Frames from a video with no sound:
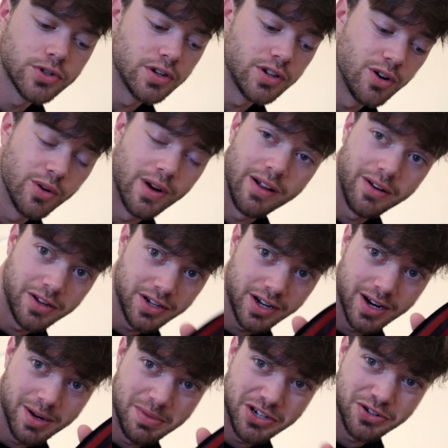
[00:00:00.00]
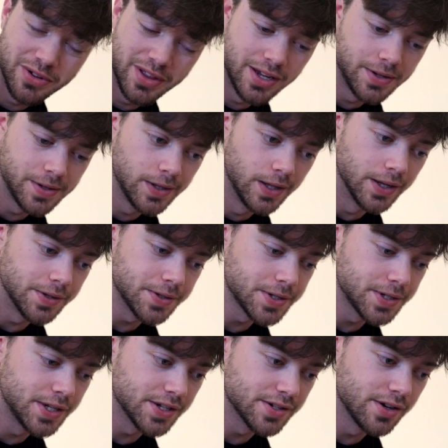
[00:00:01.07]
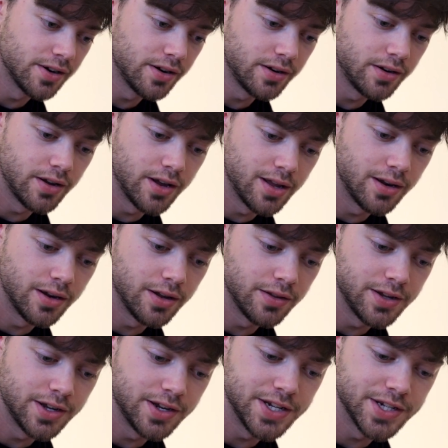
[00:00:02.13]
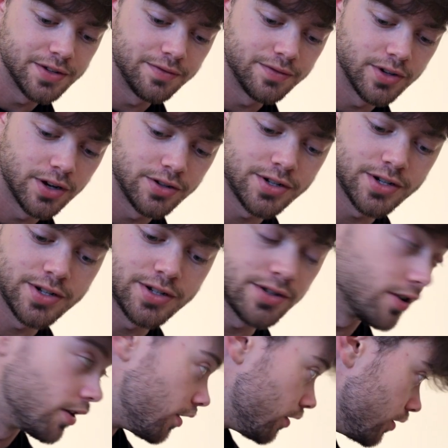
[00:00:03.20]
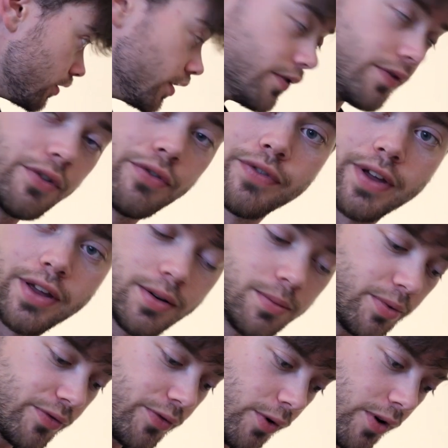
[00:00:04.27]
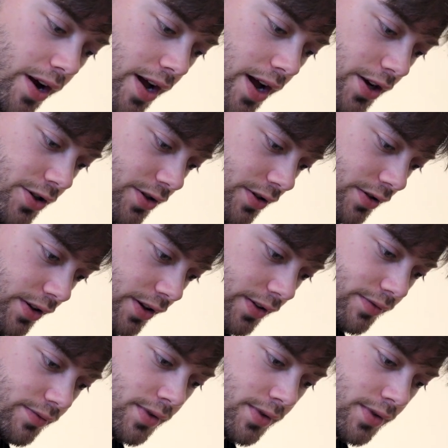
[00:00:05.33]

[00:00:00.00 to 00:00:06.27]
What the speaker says: gonna go around it and kind of make sure that it like sticks on and the adhesive touches all of the fin before I actually like